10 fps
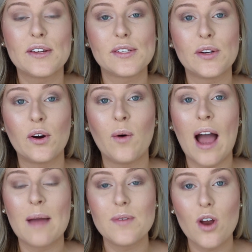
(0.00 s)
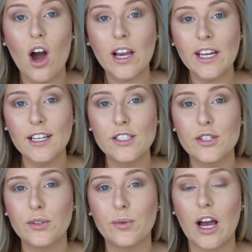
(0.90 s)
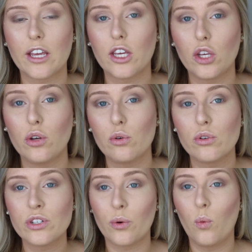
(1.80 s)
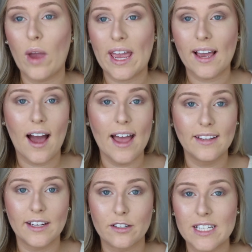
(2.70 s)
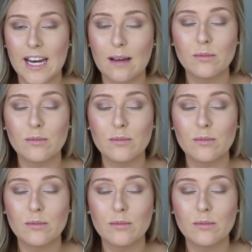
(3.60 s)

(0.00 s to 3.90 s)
So I'm not going to do a huge wing eyeliner today.